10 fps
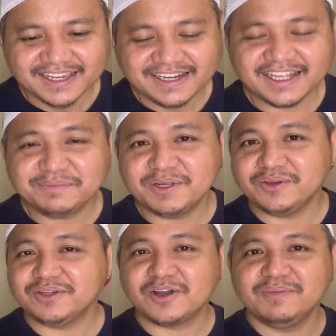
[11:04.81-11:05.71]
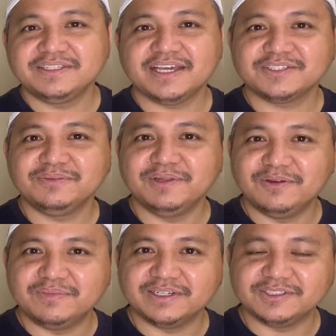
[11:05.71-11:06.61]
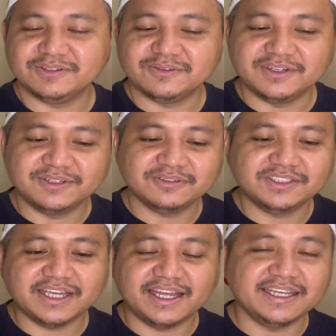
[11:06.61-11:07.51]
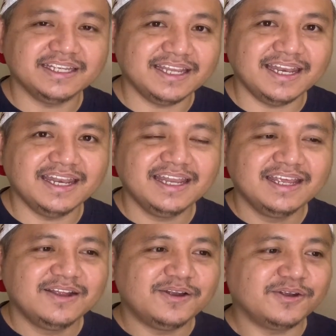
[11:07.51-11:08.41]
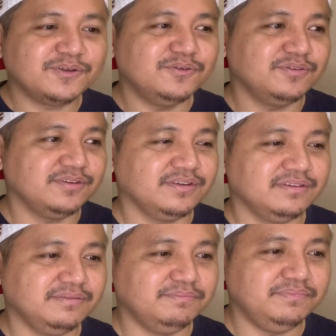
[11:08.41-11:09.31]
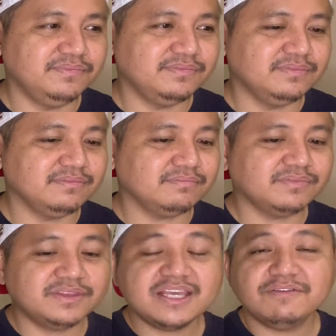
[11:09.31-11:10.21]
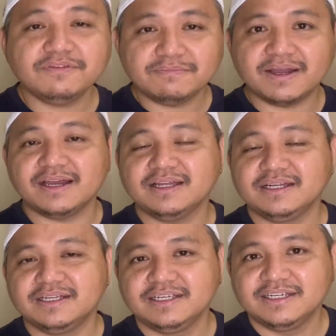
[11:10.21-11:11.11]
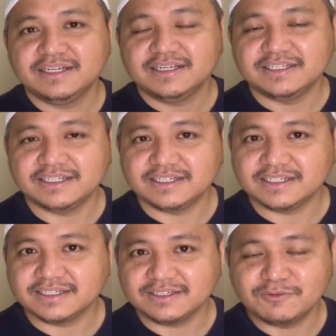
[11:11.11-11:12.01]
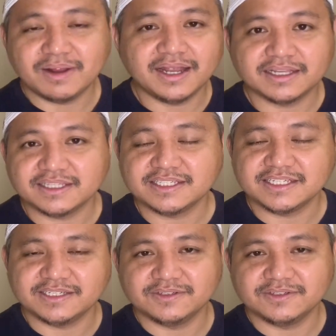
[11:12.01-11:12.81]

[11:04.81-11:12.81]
Let me know in the comment section below mga chong kung anong channel or kung TV ba na gumaarte si